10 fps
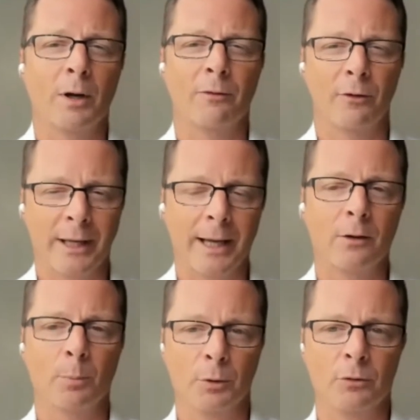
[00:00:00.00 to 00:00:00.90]
of a kind
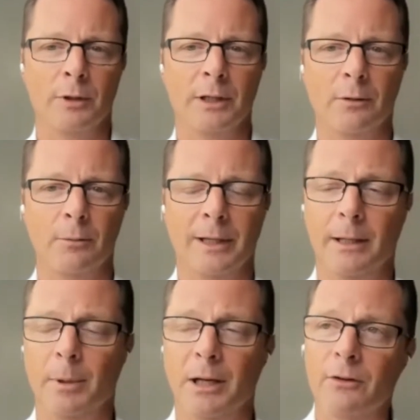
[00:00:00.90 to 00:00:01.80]
opportunity, really,
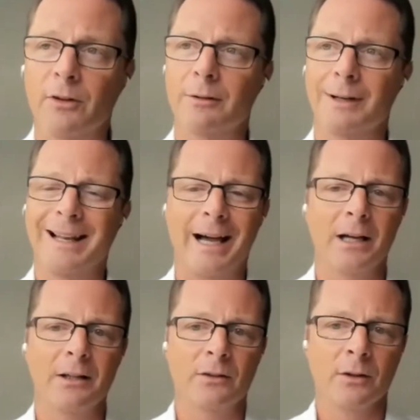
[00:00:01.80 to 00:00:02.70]
because it
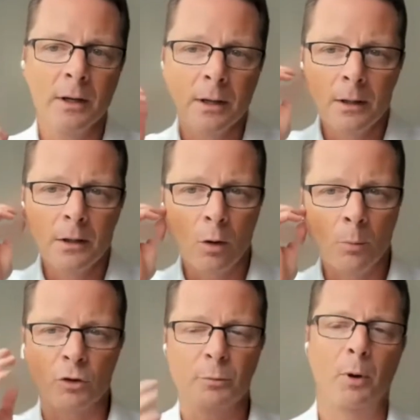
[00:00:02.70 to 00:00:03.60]
aligns
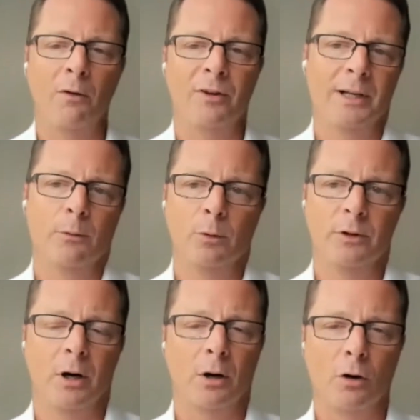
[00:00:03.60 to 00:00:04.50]
almost perfectly with
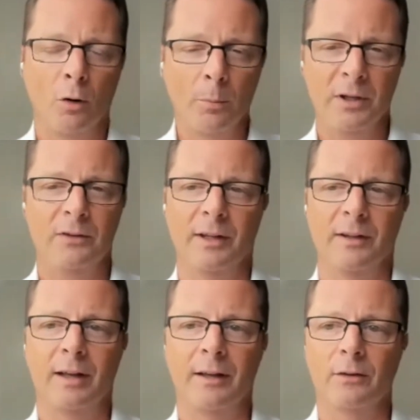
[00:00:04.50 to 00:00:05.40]
our core business
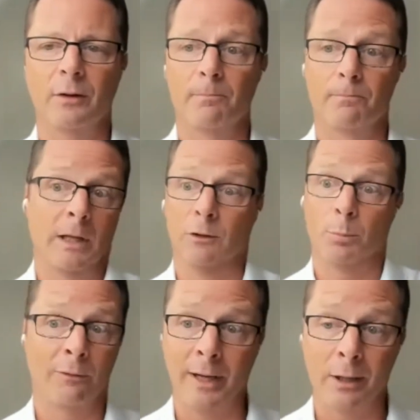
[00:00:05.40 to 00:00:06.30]
as a
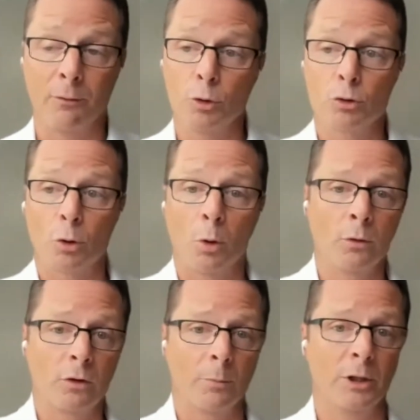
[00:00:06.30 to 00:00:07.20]
provider of neutral
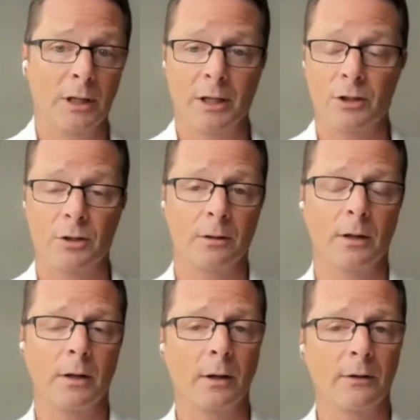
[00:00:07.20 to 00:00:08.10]
host communication
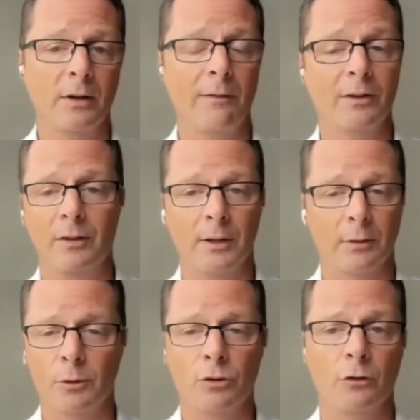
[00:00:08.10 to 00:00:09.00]
services that
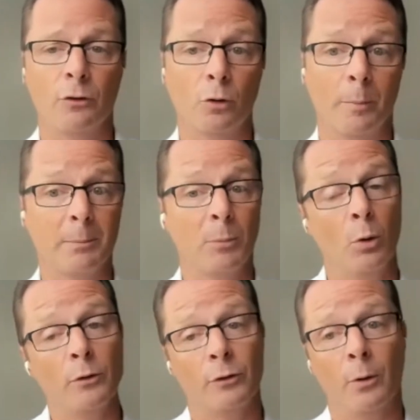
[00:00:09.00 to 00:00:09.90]
we just talked about, but
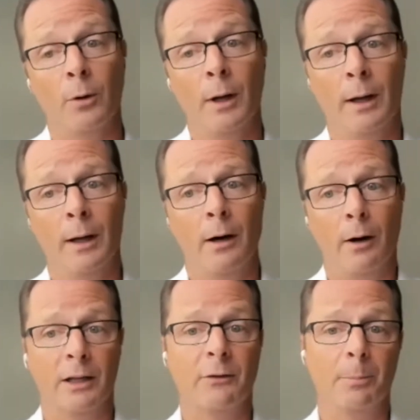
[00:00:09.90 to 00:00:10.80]
also
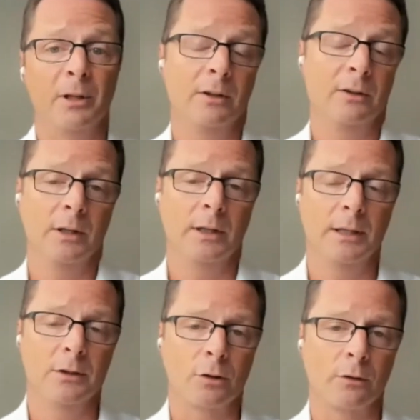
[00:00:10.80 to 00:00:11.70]
our expertise
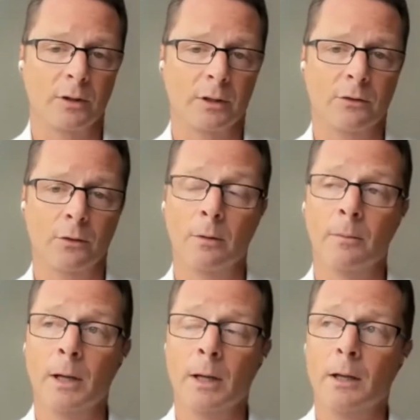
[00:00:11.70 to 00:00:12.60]
in transit. So
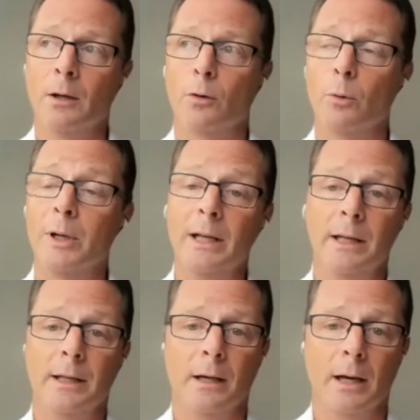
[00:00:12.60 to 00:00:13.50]

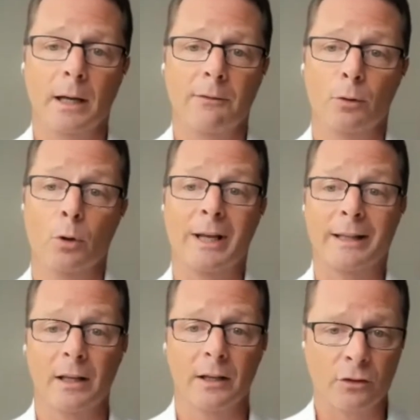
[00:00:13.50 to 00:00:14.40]
really, if you look at
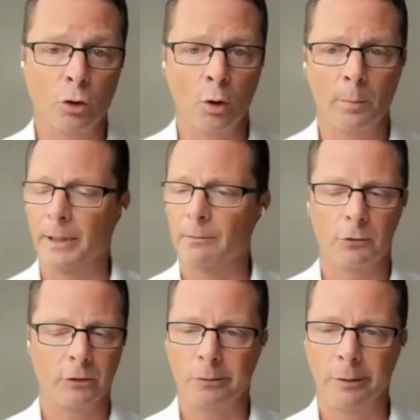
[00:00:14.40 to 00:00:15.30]
their scope, and
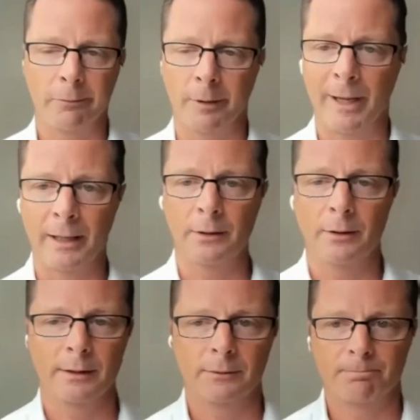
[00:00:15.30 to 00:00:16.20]
just a quick reminder
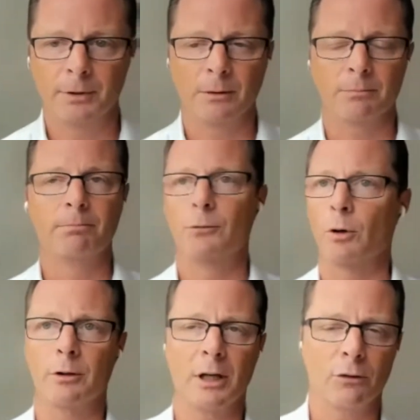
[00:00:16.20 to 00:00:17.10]
is
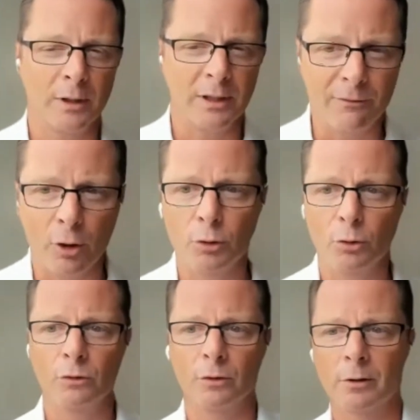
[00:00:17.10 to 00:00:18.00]
220
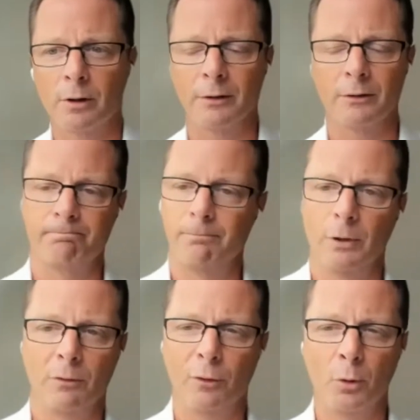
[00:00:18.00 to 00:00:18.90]
venues across
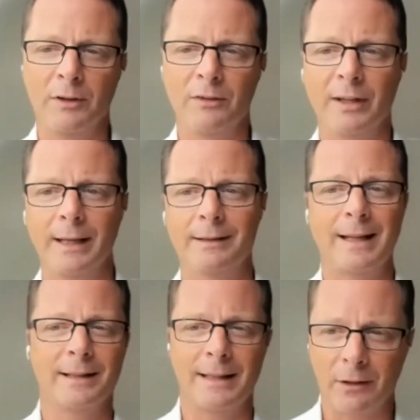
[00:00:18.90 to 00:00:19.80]
40 states,
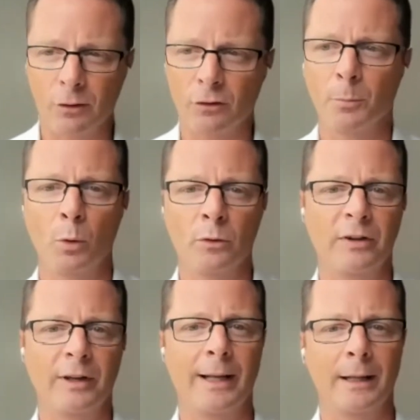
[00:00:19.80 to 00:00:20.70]
10,000 small
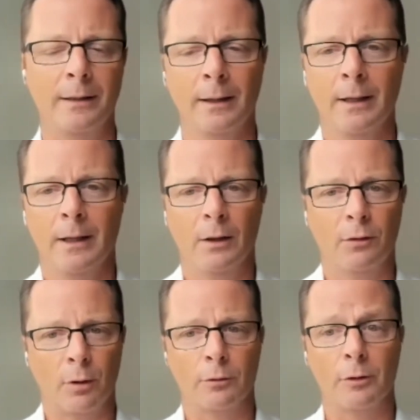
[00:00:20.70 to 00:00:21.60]
cell,
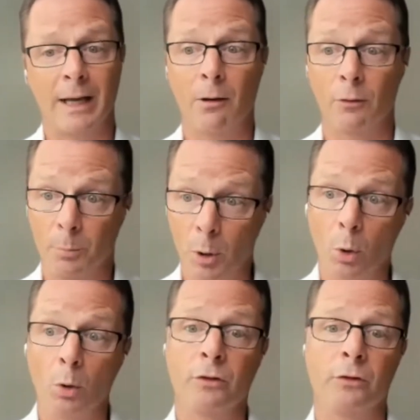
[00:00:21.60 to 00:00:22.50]
300 towers, but
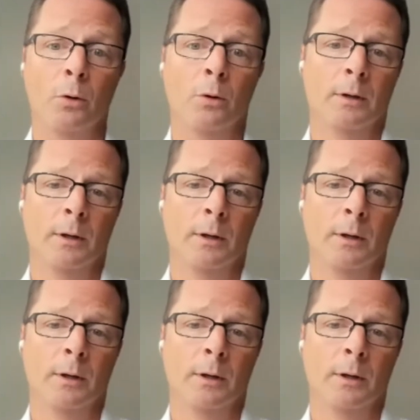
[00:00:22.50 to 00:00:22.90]
also